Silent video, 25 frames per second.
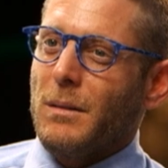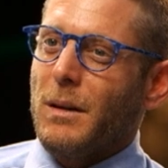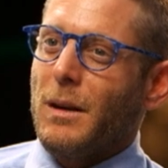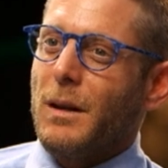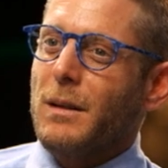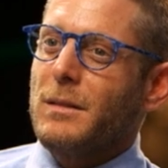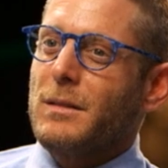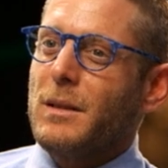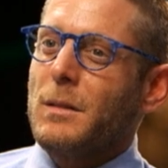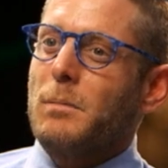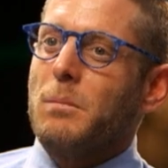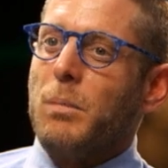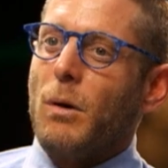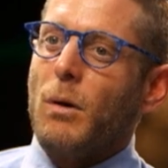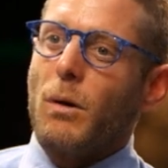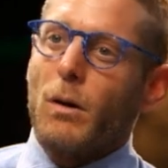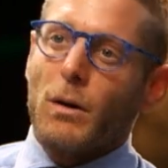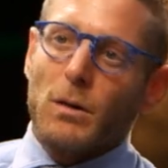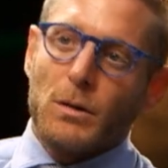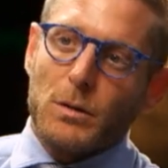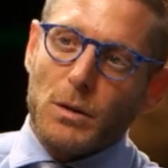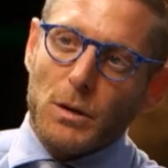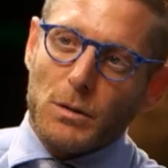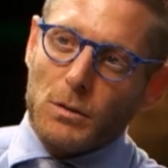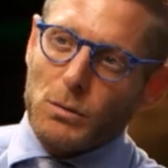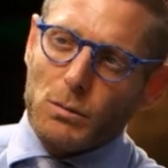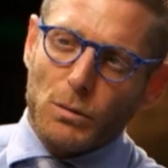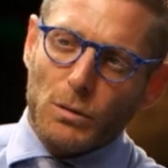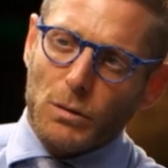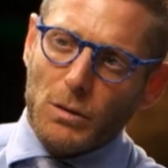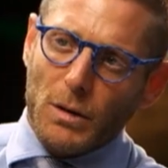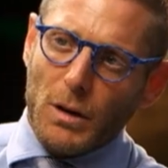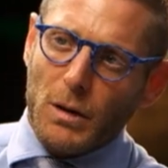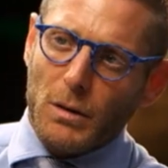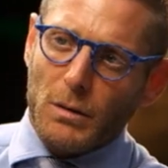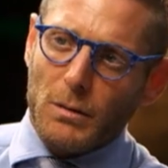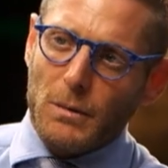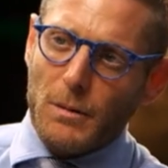it is important to do
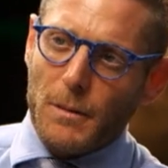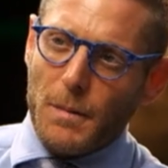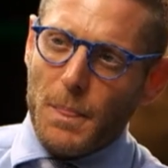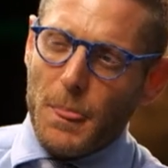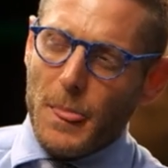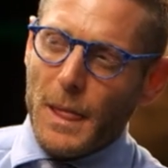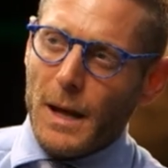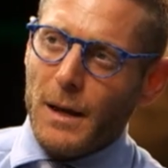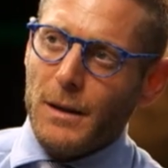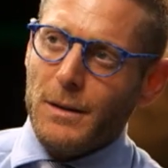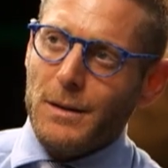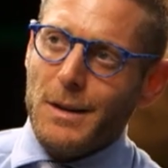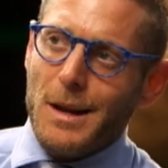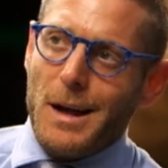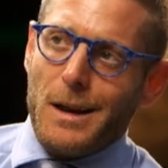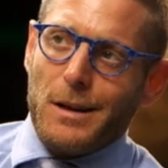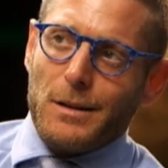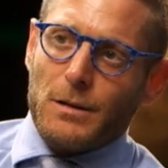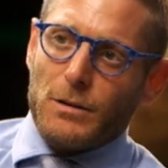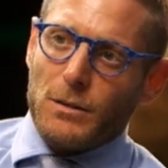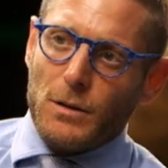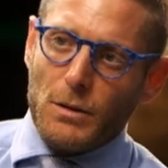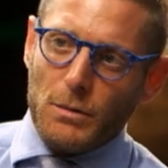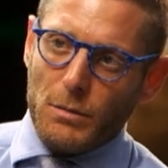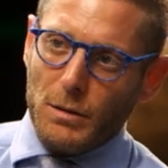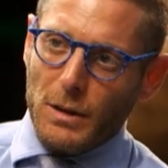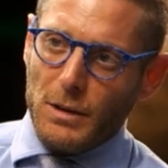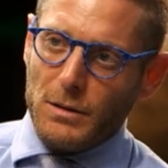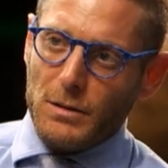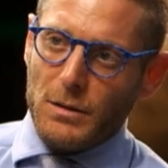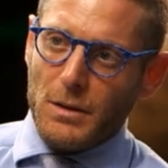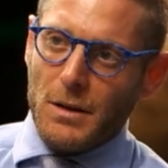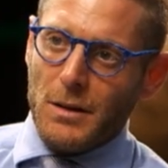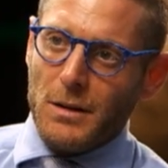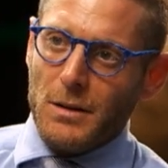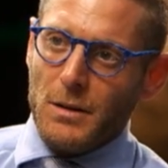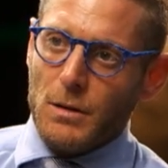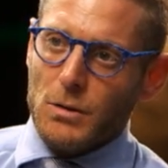so. And that is the
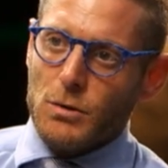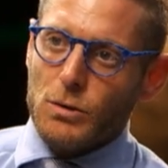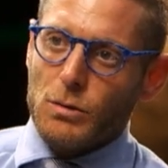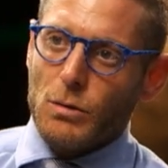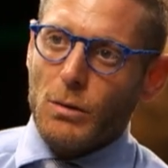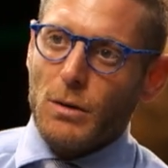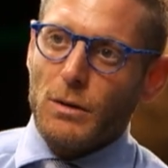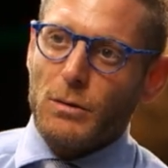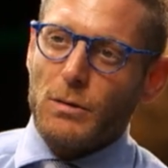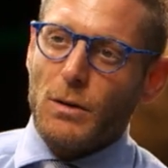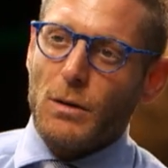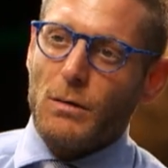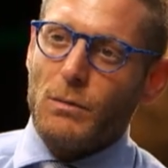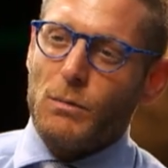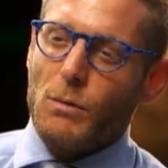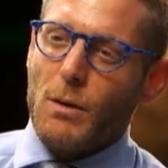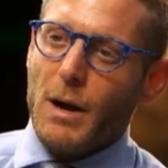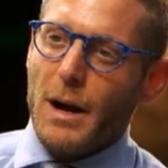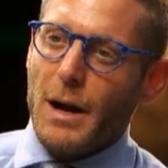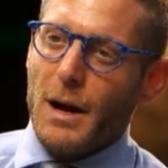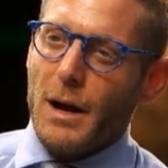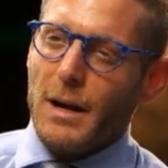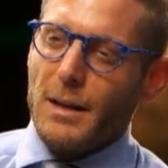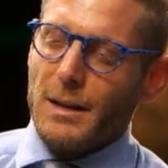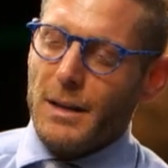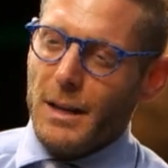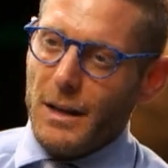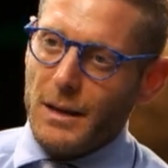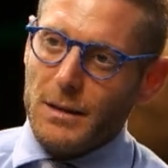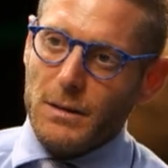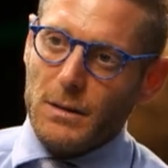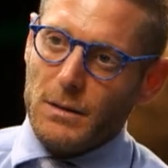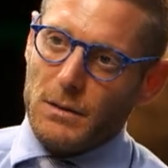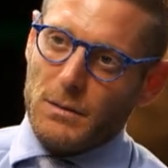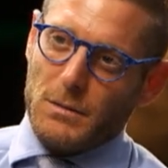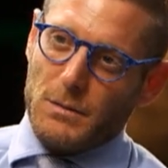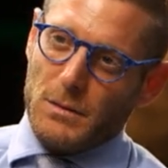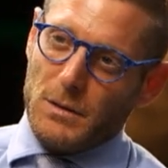reason and the choice of why I
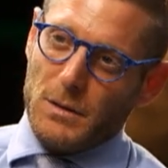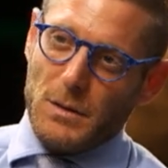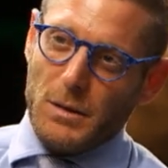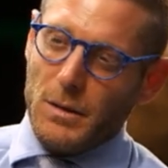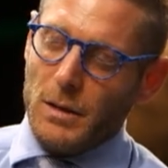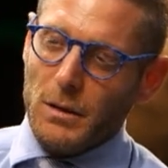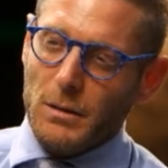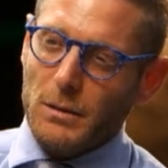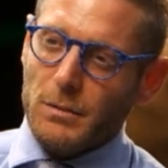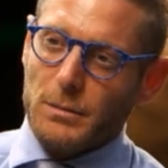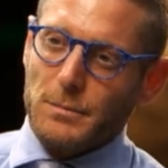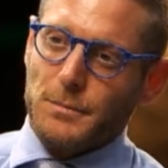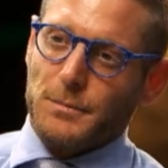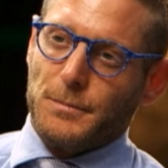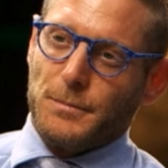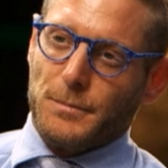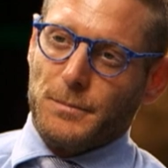did, you know.